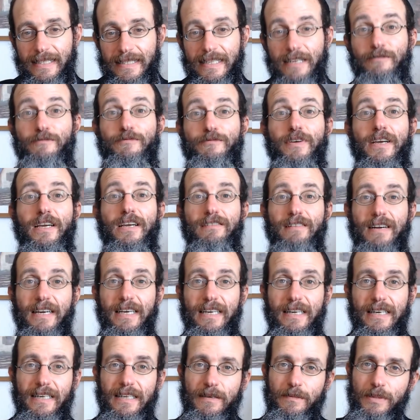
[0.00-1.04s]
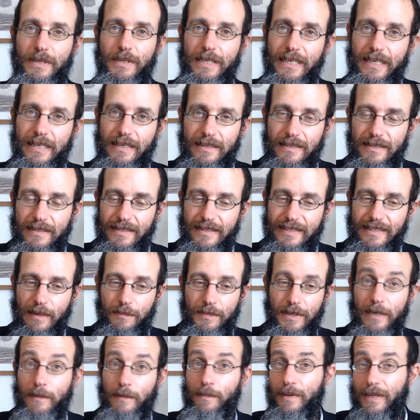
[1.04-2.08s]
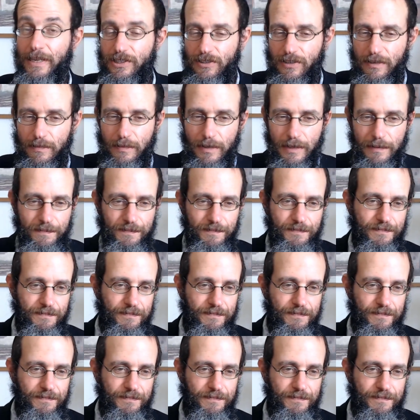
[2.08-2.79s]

is invigorated in being something pleasurable.